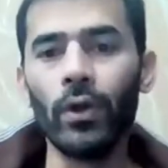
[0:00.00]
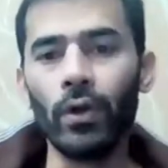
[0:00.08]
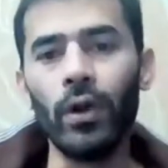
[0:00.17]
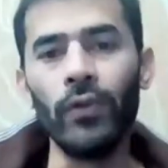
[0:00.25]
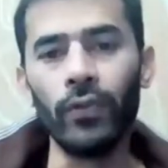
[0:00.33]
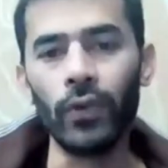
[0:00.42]

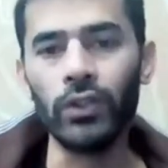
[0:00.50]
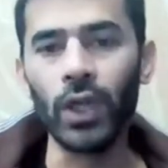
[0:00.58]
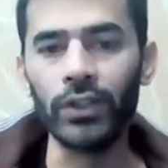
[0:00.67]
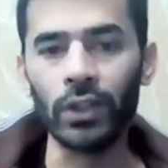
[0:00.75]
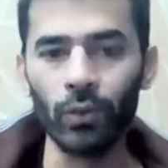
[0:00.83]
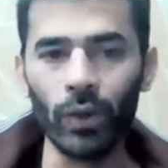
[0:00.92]
No. If you're
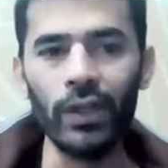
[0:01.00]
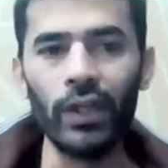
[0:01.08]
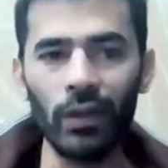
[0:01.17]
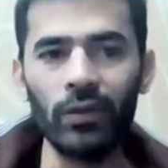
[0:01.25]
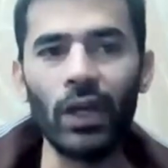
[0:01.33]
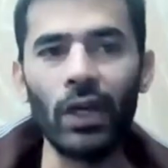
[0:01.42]
charging
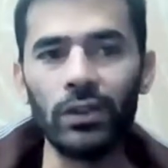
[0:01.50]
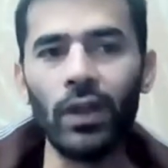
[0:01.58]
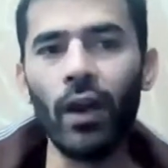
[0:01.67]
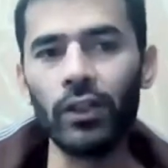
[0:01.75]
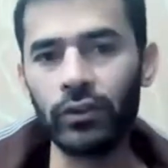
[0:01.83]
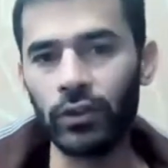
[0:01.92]
one-time
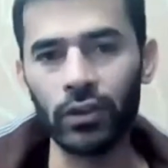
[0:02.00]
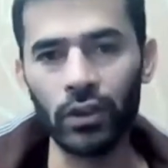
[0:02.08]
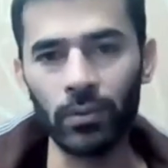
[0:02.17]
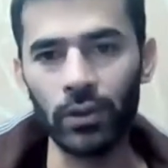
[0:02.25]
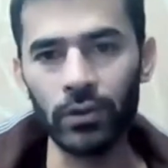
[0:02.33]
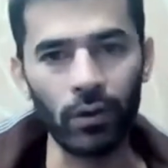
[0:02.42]
$1,000 for
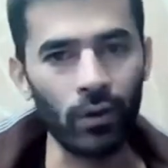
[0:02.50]
3 months